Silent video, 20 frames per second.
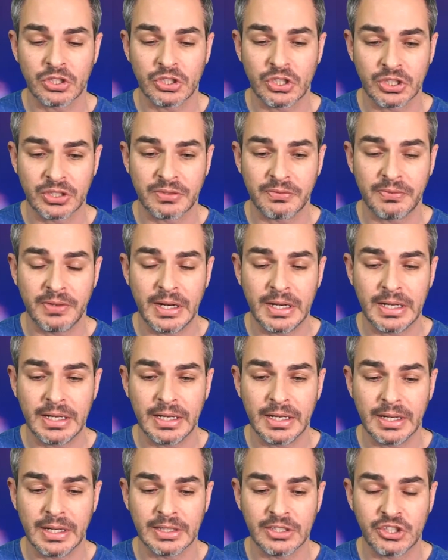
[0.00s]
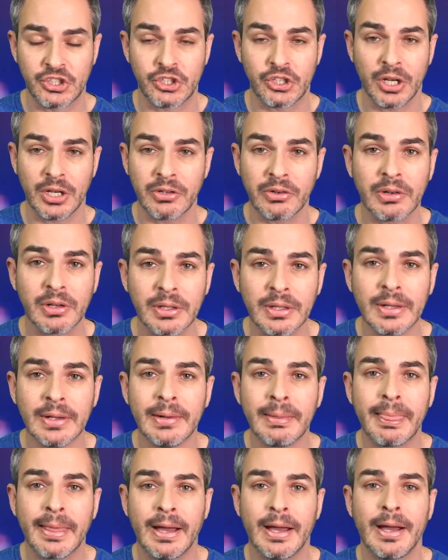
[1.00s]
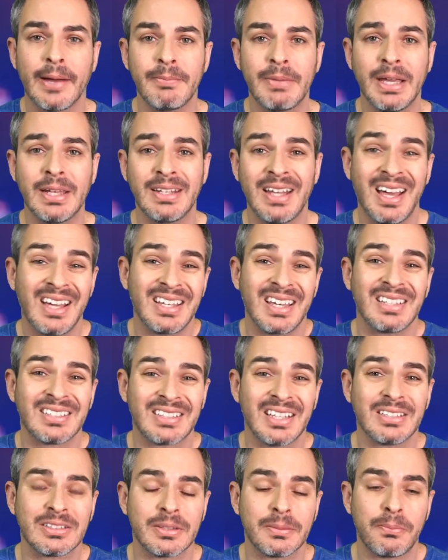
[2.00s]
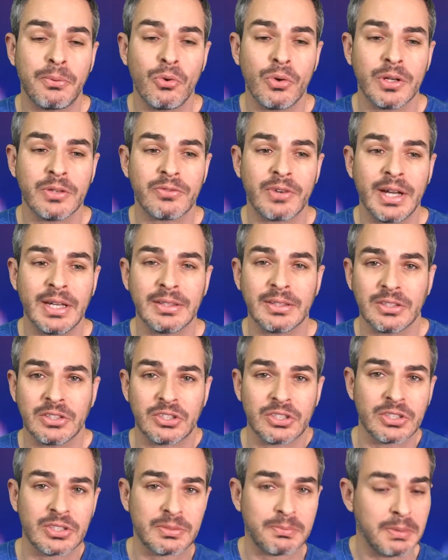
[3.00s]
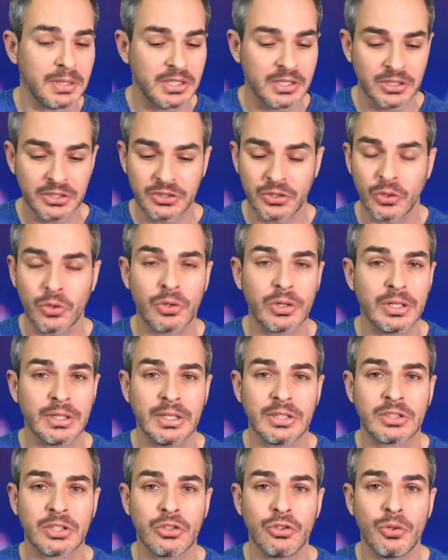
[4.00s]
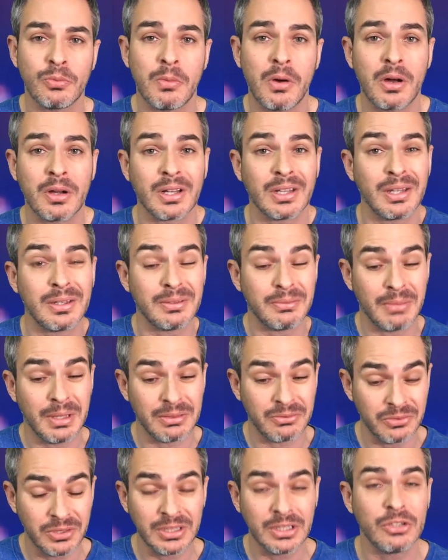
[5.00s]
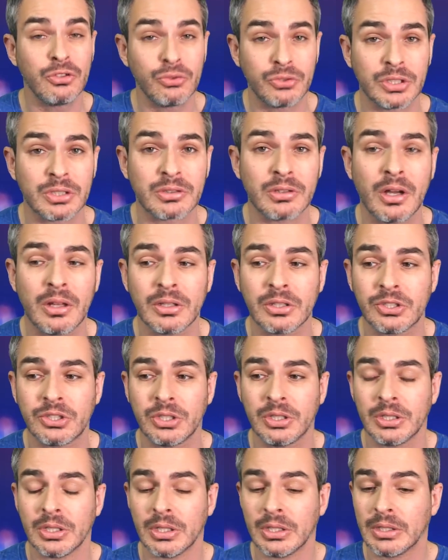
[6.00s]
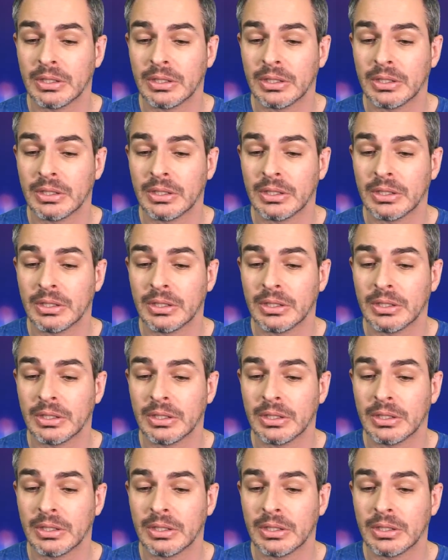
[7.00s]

just very general, and I guess that's the point, right? There's just because it's a new model and really new technology.